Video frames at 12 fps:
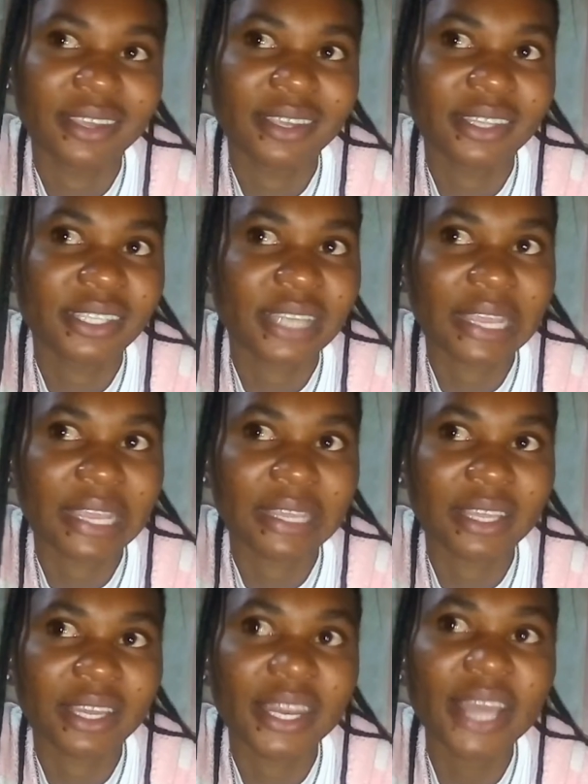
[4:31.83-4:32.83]
it's
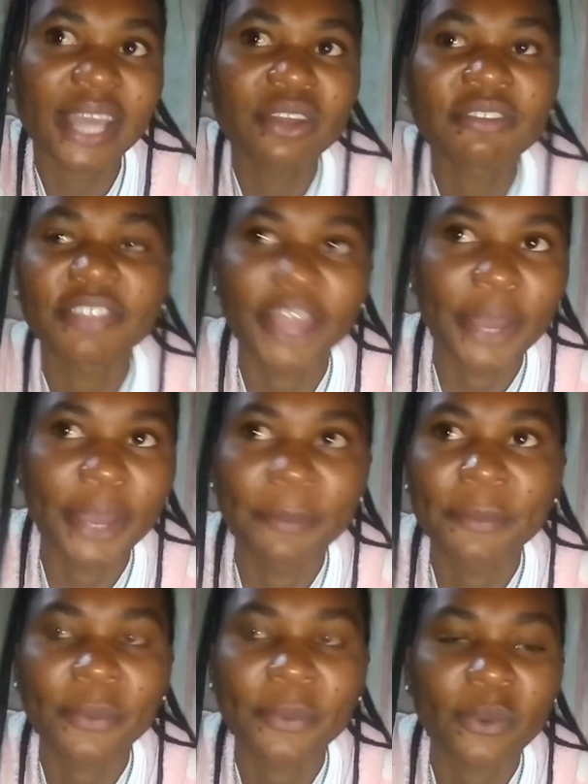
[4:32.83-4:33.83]
like none of
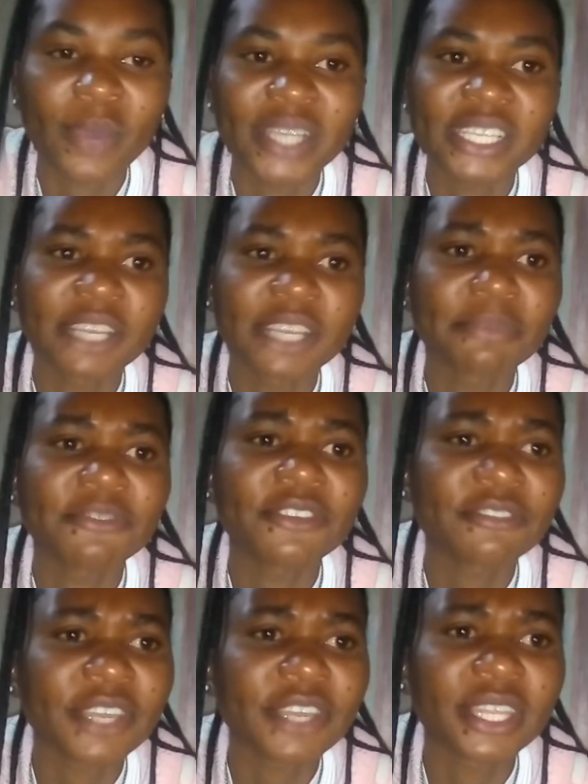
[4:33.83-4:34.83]
them was
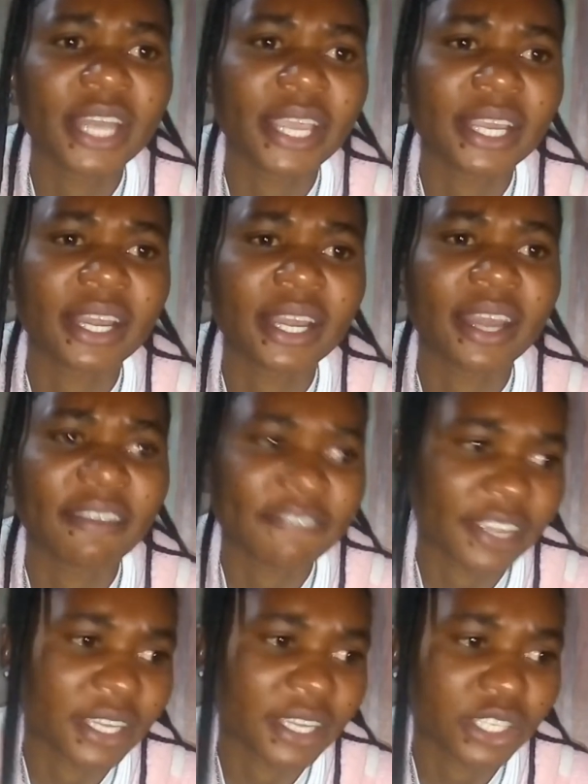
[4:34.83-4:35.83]
even like
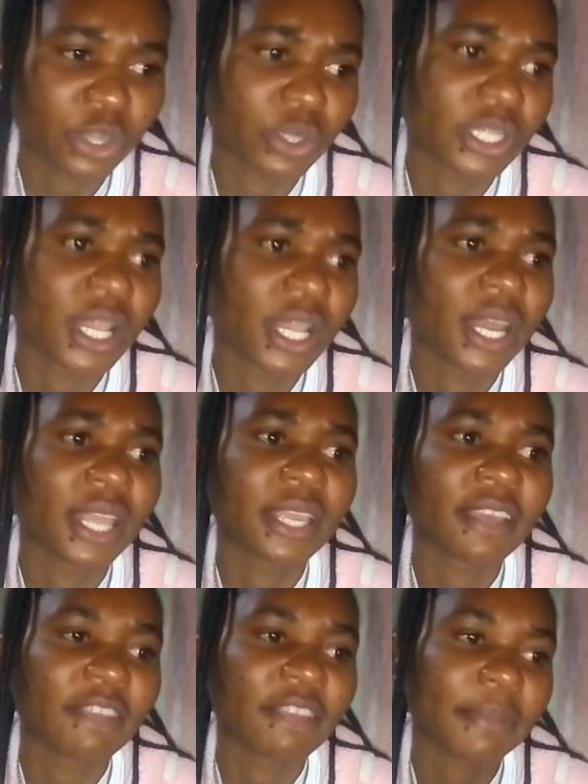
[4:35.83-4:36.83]
laughing, because like
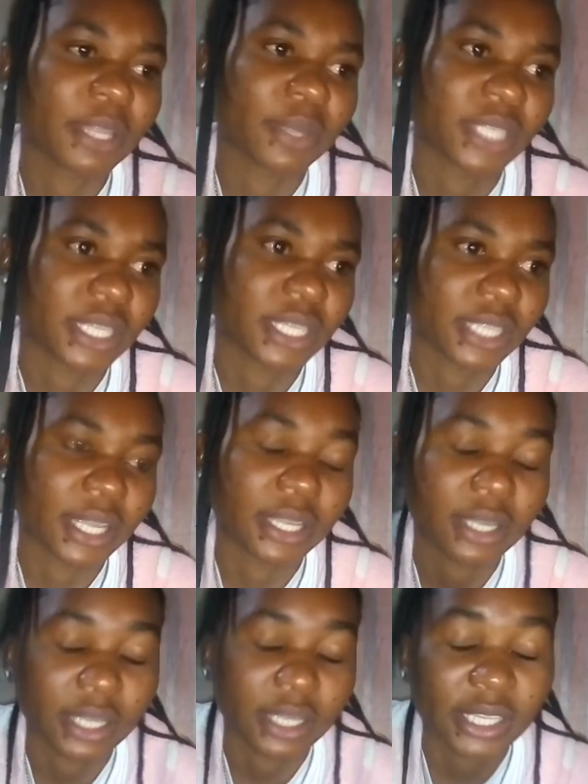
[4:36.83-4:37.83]
everybody was just like
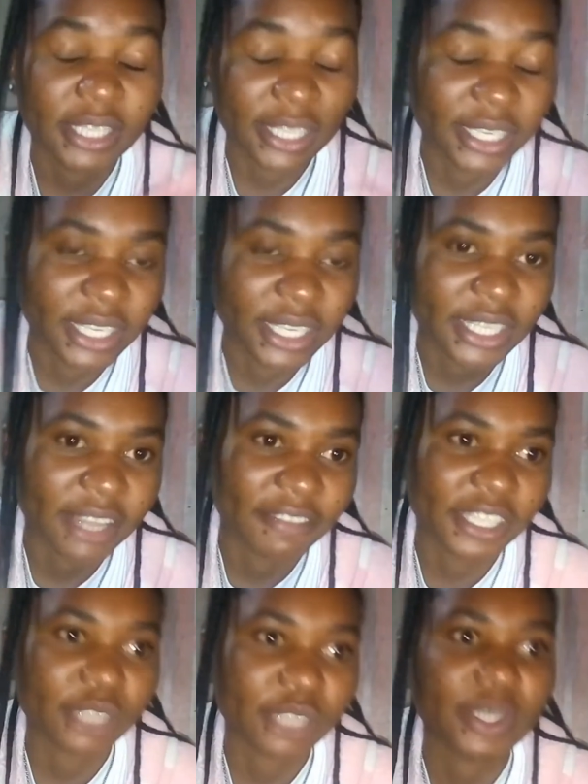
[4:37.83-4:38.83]
serious. Their
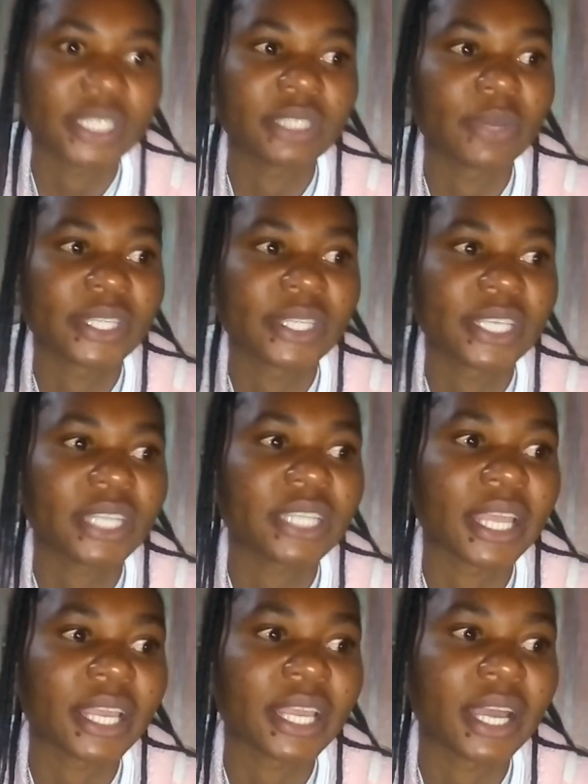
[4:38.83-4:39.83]
faces was just
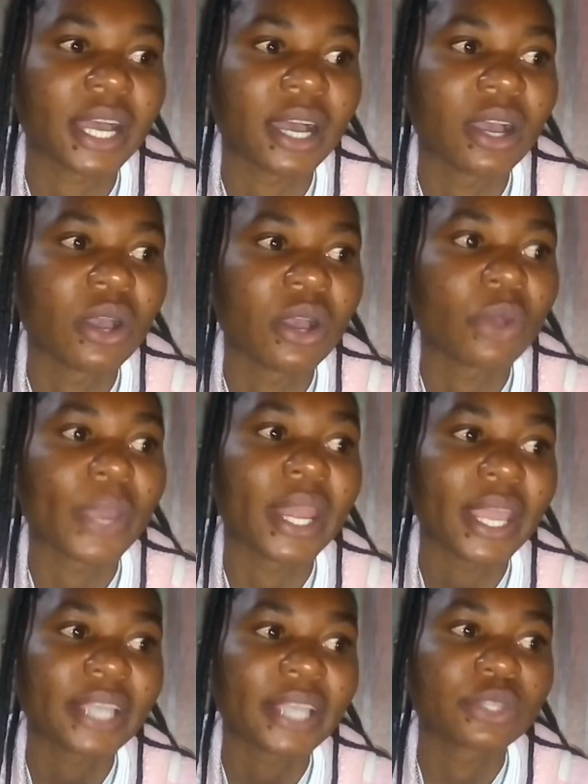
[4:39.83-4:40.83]
like were
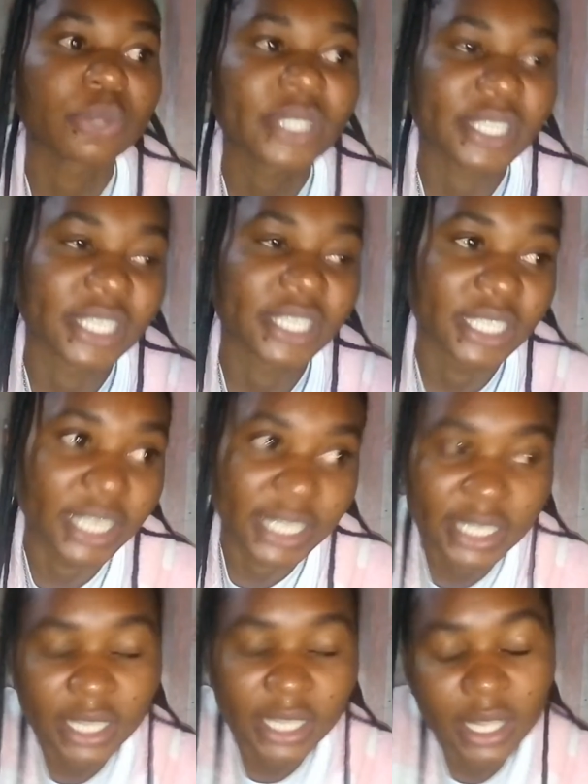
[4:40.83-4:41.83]
like too serious.
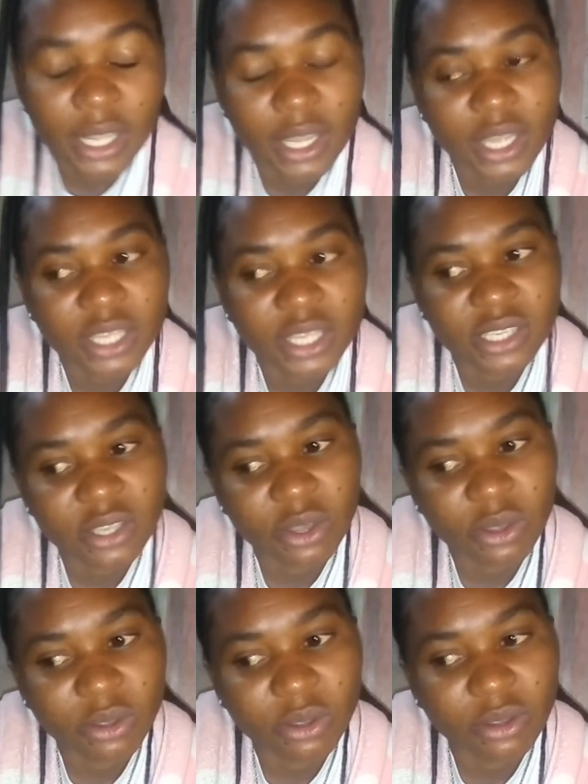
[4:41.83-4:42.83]

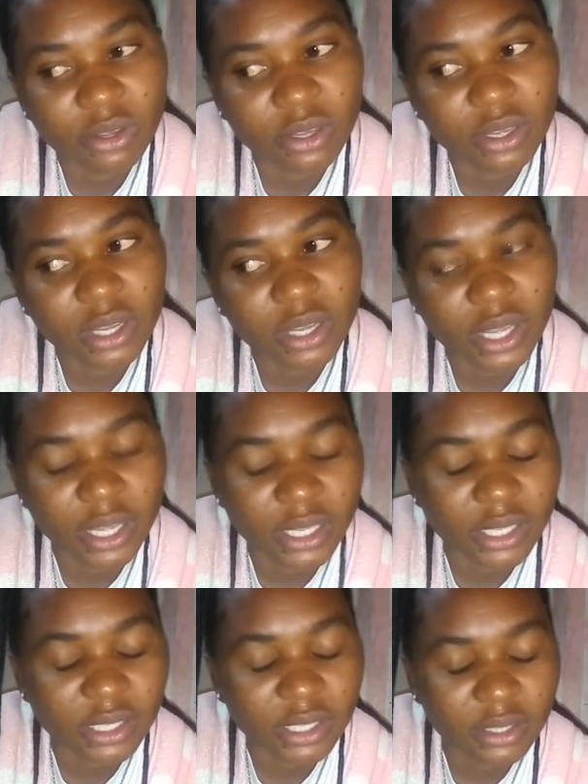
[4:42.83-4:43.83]
So guys,